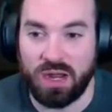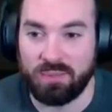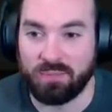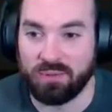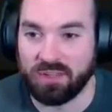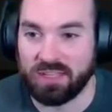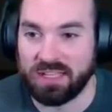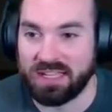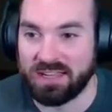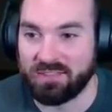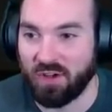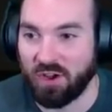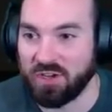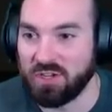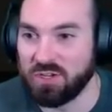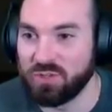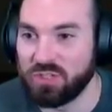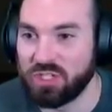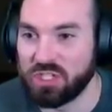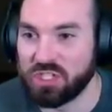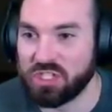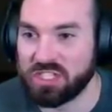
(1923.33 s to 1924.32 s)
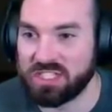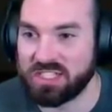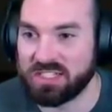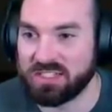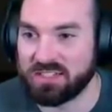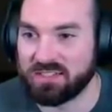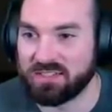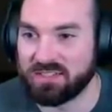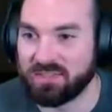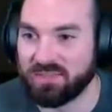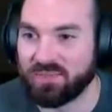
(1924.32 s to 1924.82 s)
believe. Are you just...
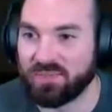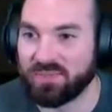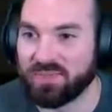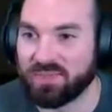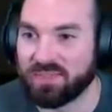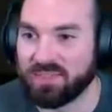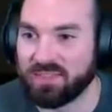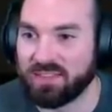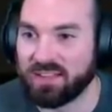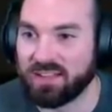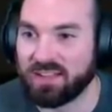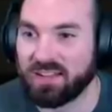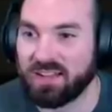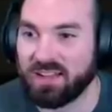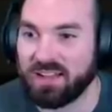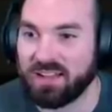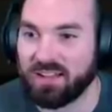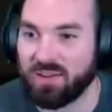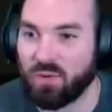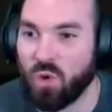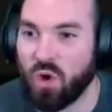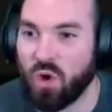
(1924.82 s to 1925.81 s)
we'll,